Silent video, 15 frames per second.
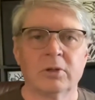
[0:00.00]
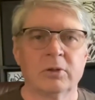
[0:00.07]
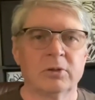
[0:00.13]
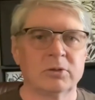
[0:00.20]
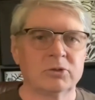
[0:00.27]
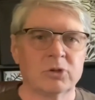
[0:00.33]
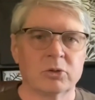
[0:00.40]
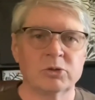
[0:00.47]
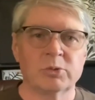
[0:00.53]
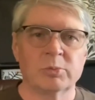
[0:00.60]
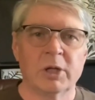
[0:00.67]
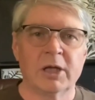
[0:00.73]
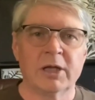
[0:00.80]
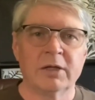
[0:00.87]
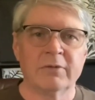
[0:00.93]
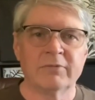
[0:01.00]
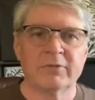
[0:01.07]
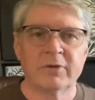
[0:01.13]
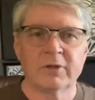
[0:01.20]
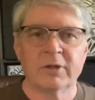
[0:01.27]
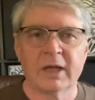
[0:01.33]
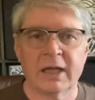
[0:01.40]
Show some love.
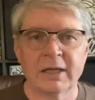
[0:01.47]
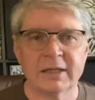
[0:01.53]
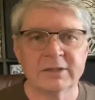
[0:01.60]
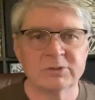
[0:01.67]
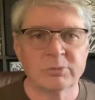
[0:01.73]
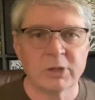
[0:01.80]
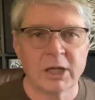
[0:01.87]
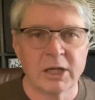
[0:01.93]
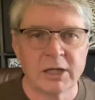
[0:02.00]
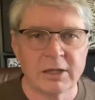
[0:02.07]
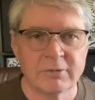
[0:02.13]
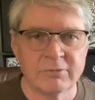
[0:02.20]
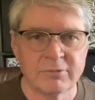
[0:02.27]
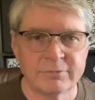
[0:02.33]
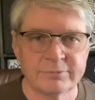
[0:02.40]
I need some love.